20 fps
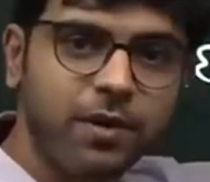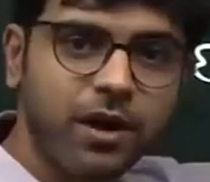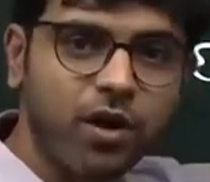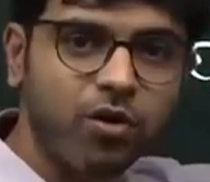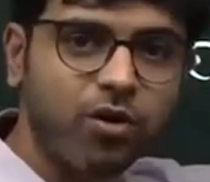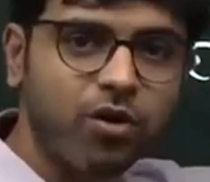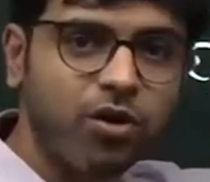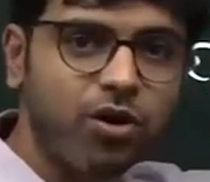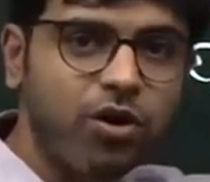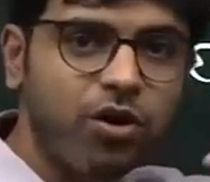
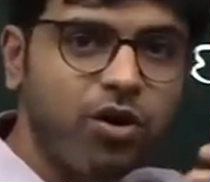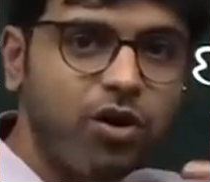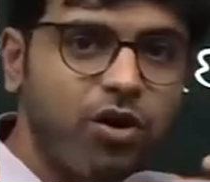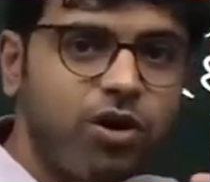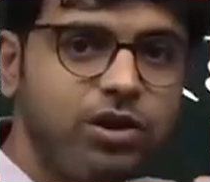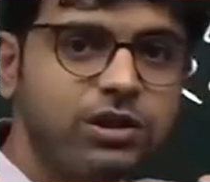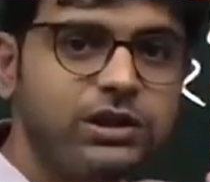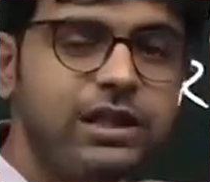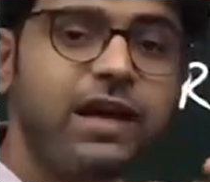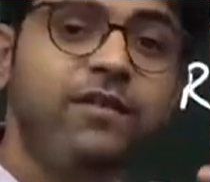now.
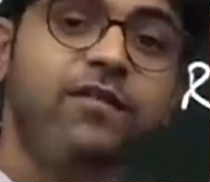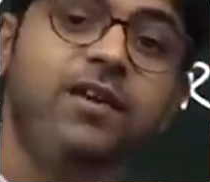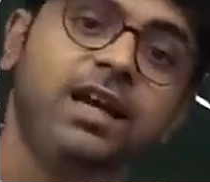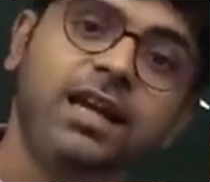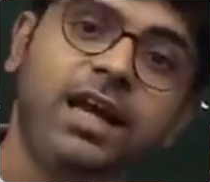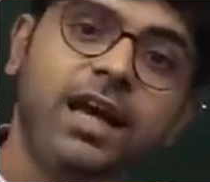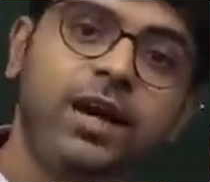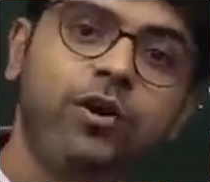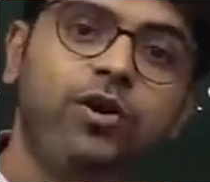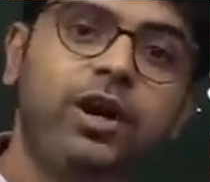Saving
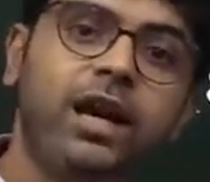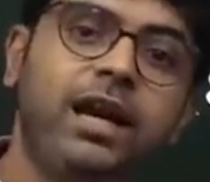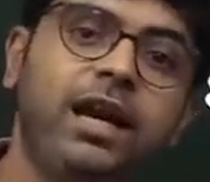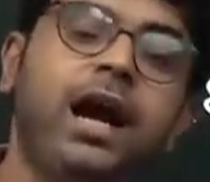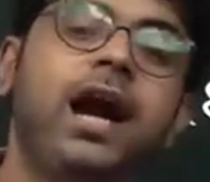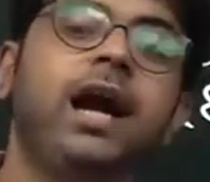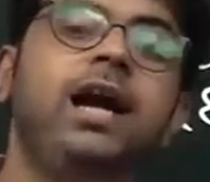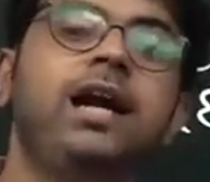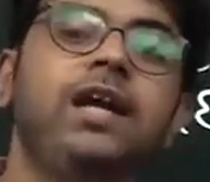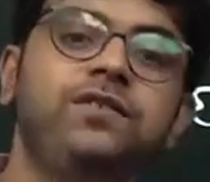nahi ho raha,
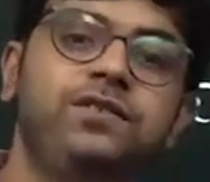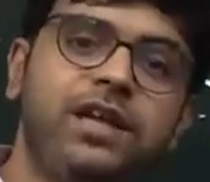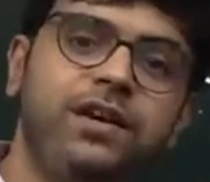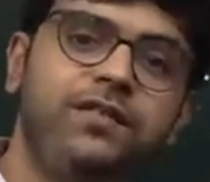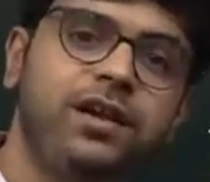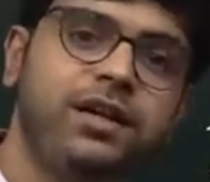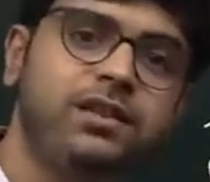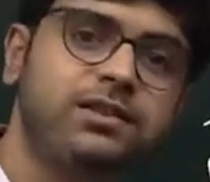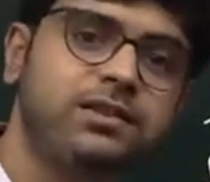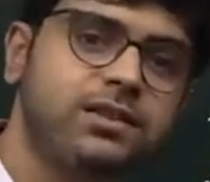negative
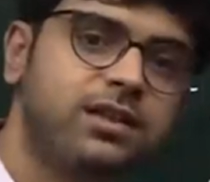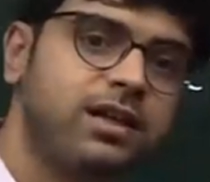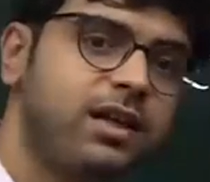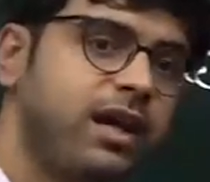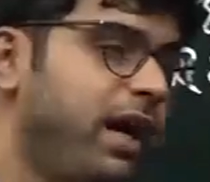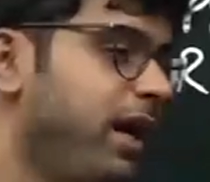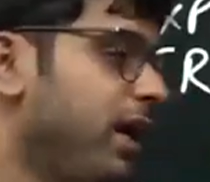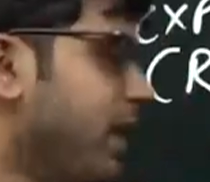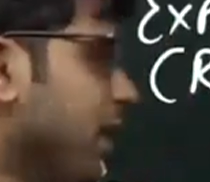savings, right?